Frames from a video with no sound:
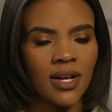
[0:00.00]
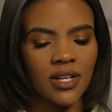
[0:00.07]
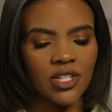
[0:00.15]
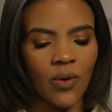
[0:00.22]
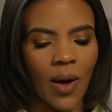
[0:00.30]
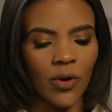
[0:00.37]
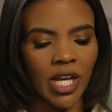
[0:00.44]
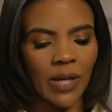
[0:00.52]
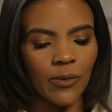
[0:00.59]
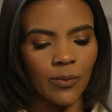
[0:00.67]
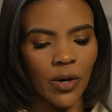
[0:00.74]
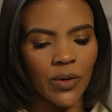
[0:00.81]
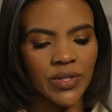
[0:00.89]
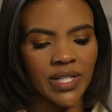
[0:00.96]
So I will keep you
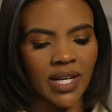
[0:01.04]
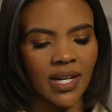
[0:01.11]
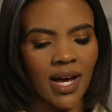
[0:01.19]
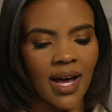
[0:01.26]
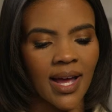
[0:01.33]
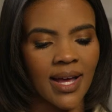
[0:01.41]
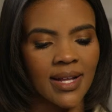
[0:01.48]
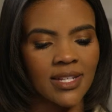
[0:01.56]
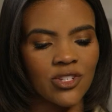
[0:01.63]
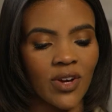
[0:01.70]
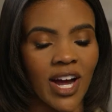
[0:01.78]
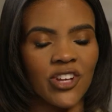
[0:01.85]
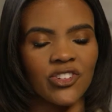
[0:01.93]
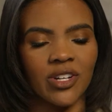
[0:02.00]
posted, and you
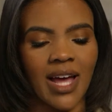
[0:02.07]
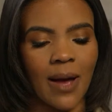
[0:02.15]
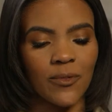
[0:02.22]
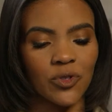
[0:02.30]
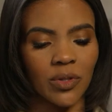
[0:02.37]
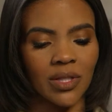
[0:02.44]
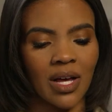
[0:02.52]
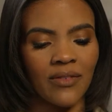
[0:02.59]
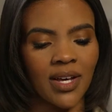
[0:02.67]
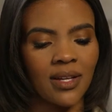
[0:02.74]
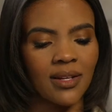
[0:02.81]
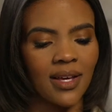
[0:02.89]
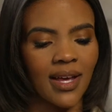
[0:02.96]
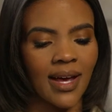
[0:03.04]
guys are going to absolutely love it.